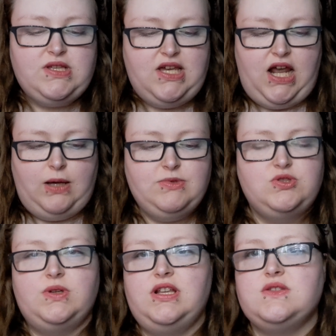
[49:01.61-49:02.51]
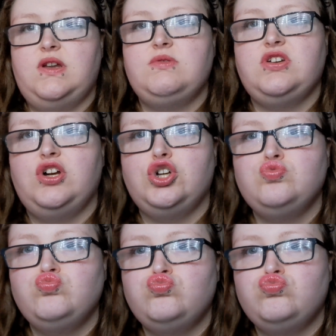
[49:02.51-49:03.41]
had a habit of doing this when I was younger,
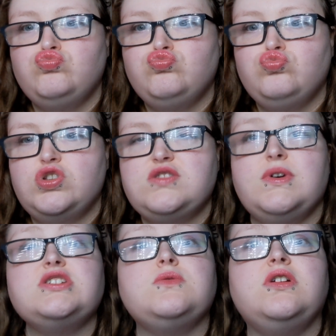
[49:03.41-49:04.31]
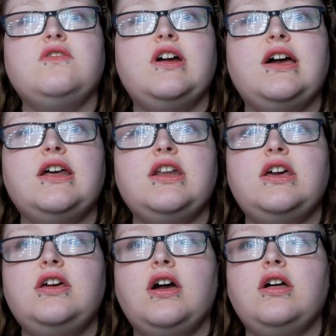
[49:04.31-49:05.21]
especially whenever I had
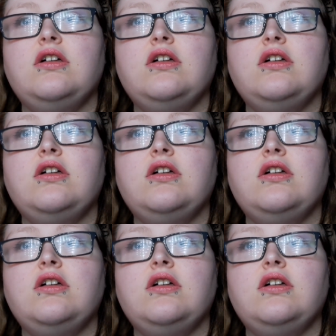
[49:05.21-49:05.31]
any